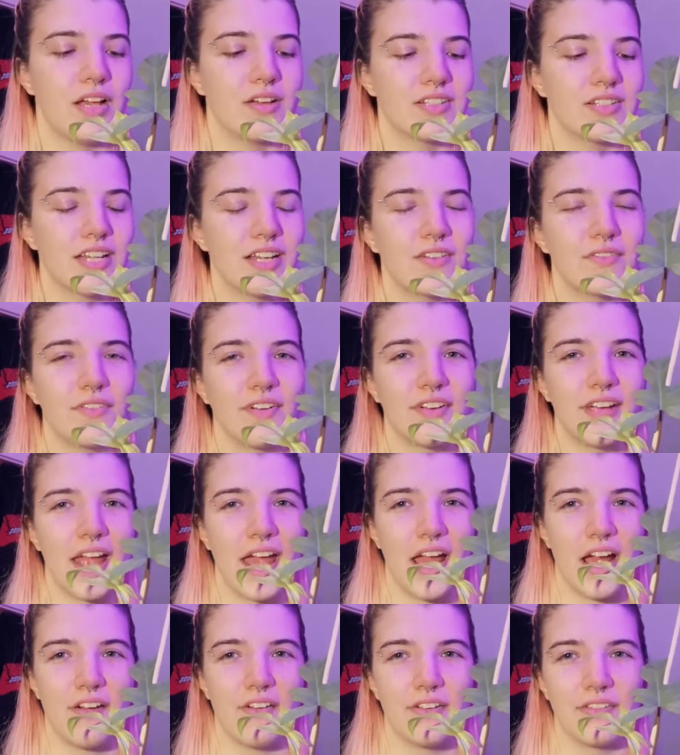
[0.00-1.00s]
it was like very
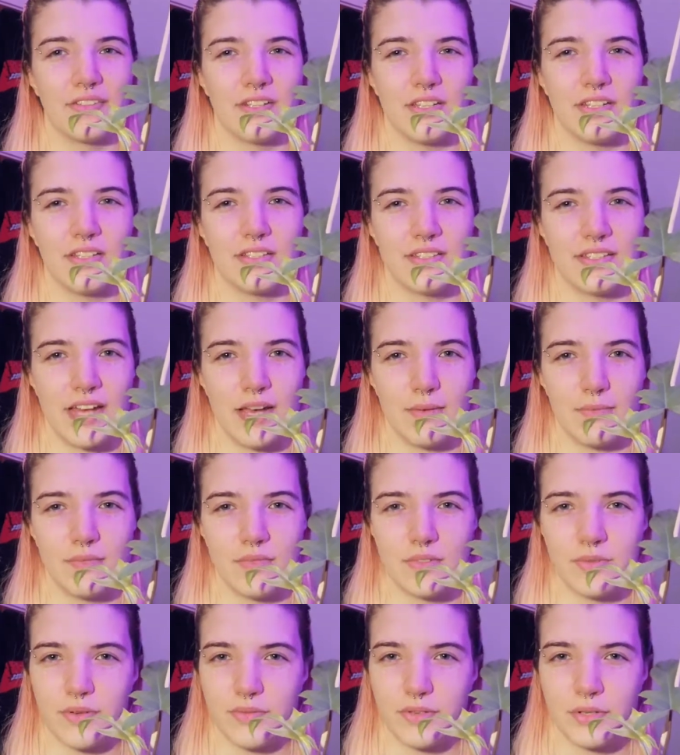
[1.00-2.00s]
hairy on the
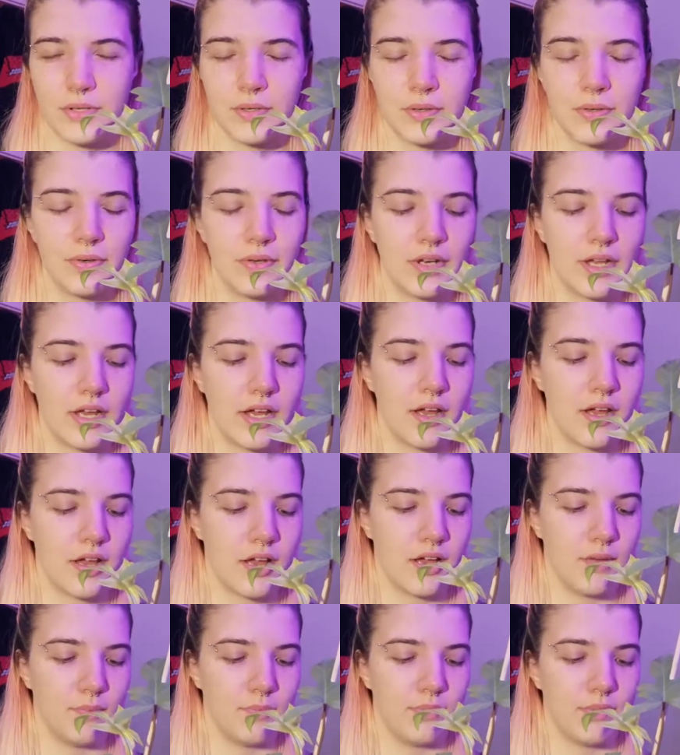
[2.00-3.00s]
stems, whatever you call
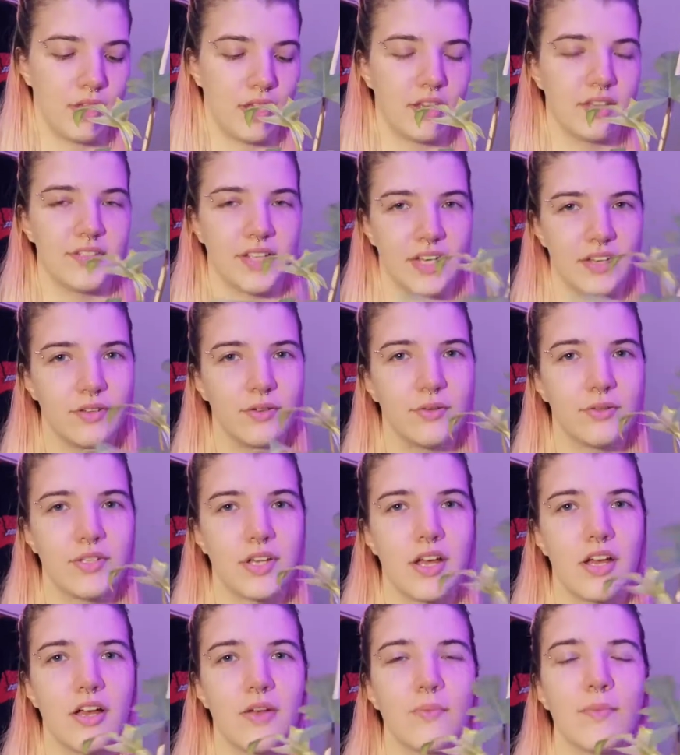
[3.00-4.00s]
it, like the technical
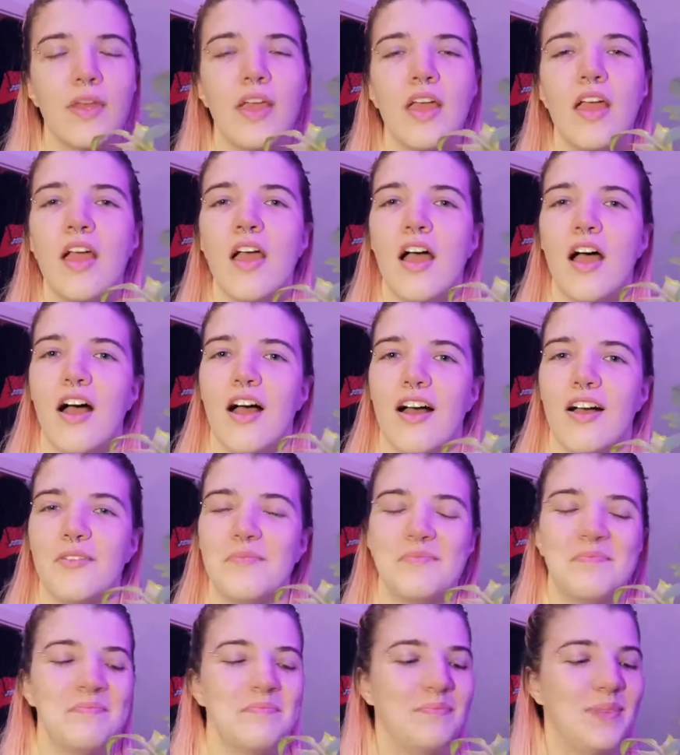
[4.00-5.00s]
term.
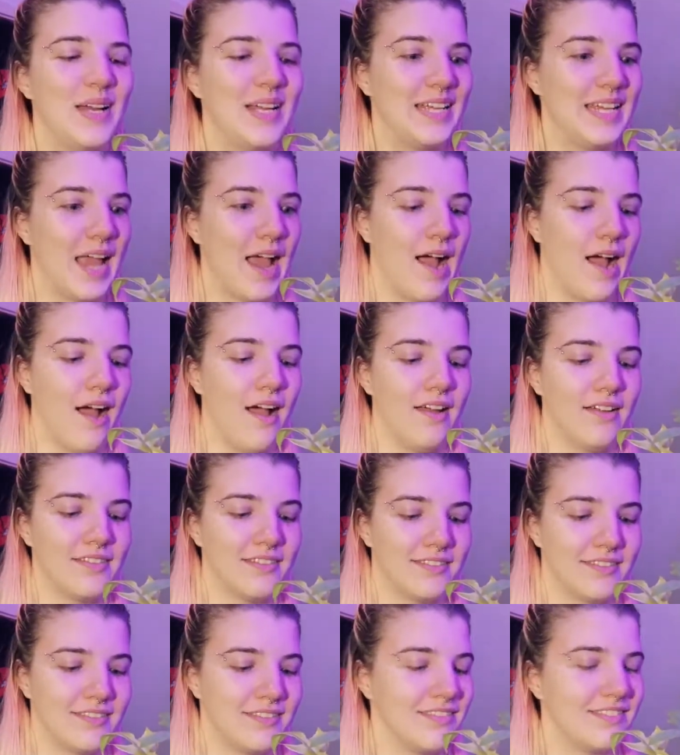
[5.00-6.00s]
But yeah,
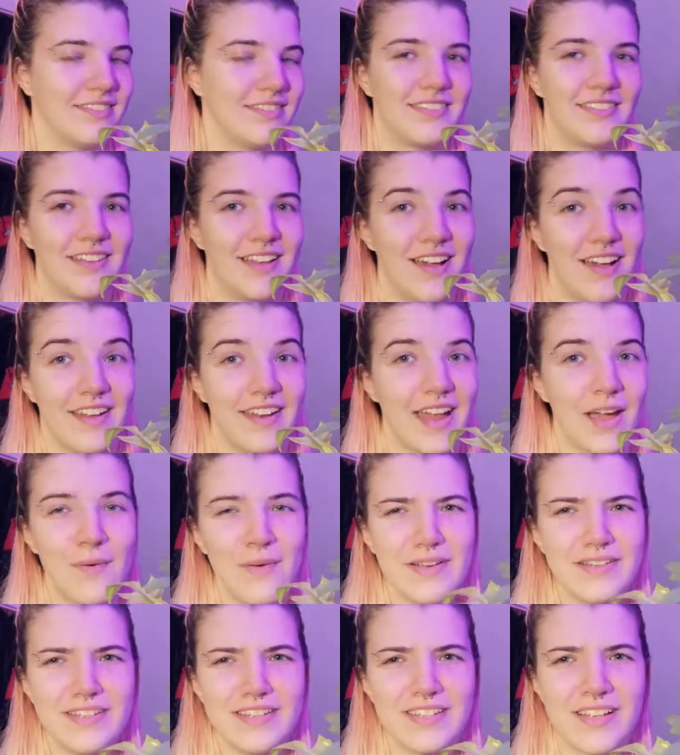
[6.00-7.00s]
now
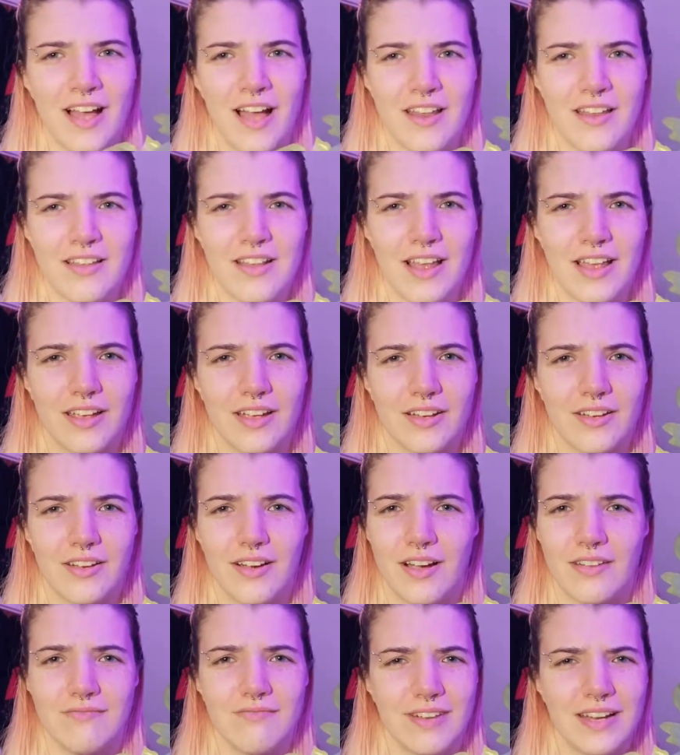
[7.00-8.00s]
I just kind of like
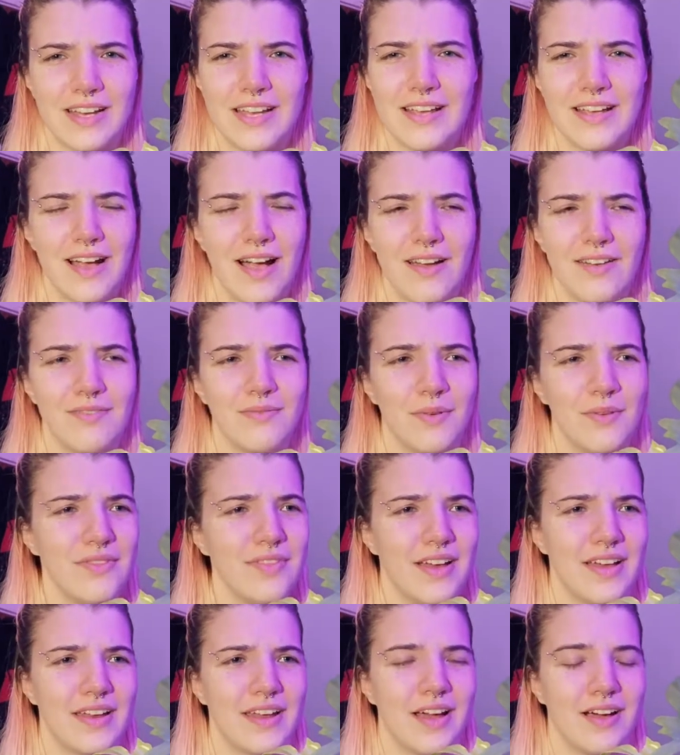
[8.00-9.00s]
go, I really kind of
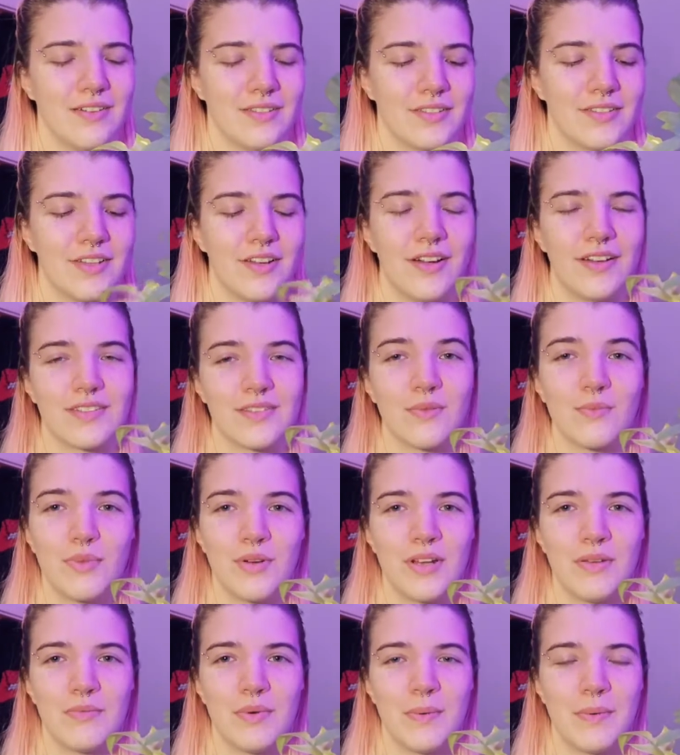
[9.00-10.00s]
want that now. So at some
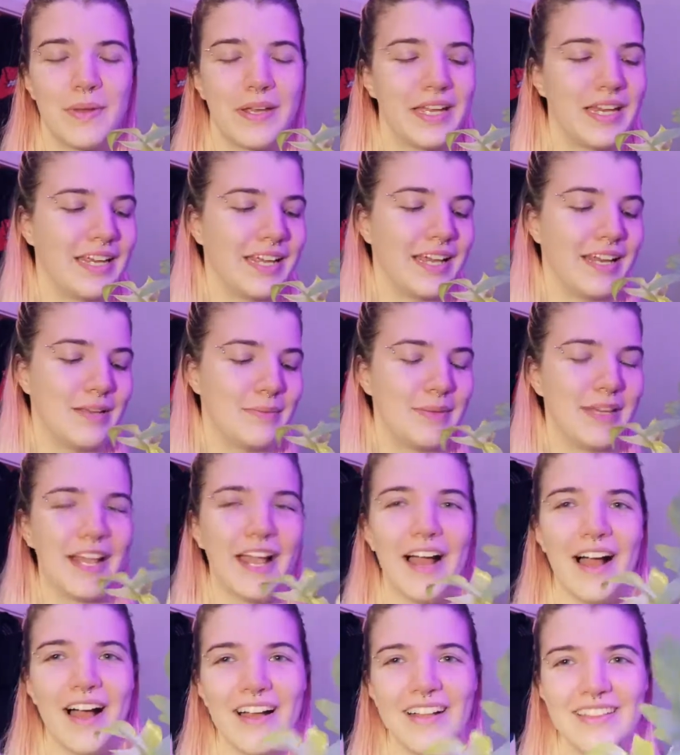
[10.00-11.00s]
point I'm probably going to get it. But
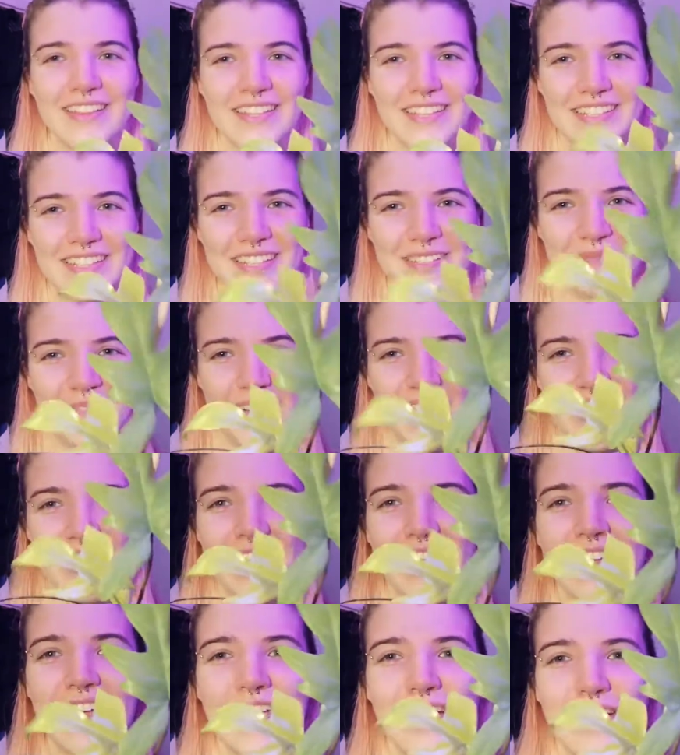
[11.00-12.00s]
yeah, this is my